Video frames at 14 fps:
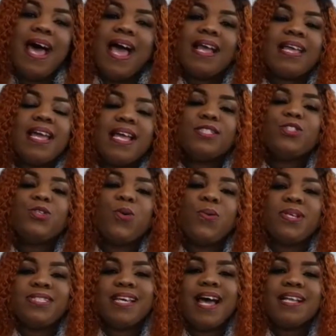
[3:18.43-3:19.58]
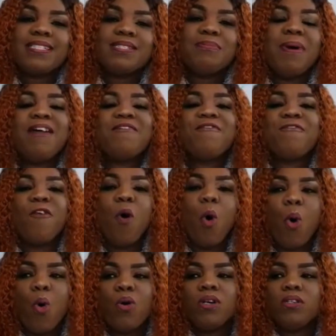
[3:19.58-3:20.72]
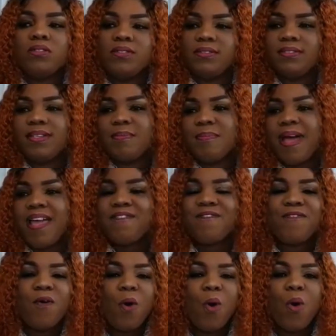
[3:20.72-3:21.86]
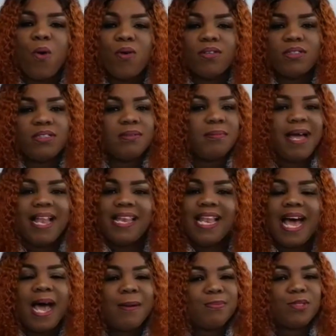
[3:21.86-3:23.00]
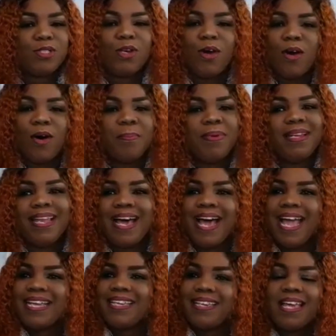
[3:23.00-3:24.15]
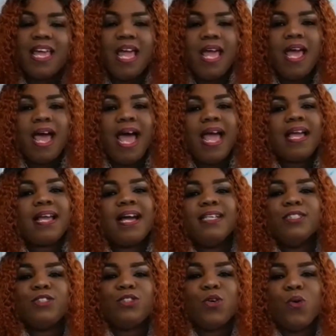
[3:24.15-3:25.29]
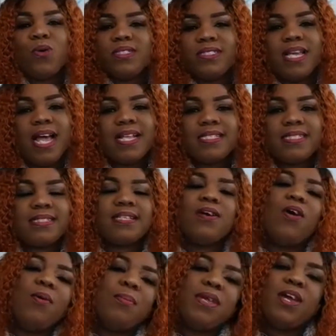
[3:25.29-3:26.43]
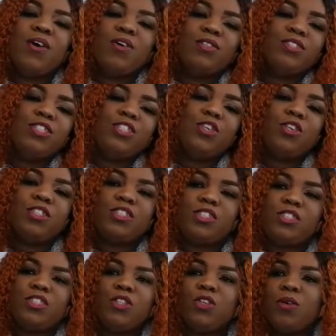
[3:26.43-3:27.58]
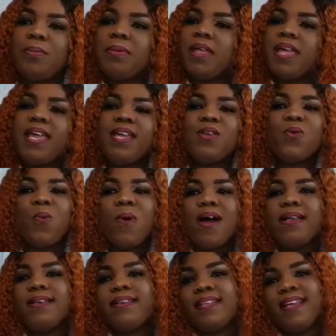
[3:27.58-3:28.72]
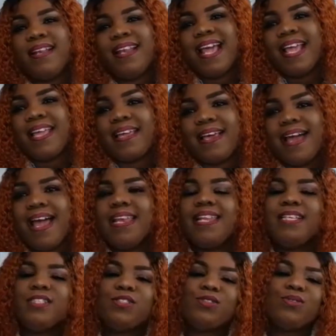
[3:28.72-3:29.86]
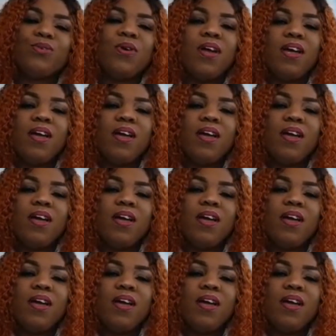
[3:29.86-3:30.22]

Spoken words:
I can't do without my phone, my laptop. Like, I can't do without coming on YouTube in one day. Like, I need to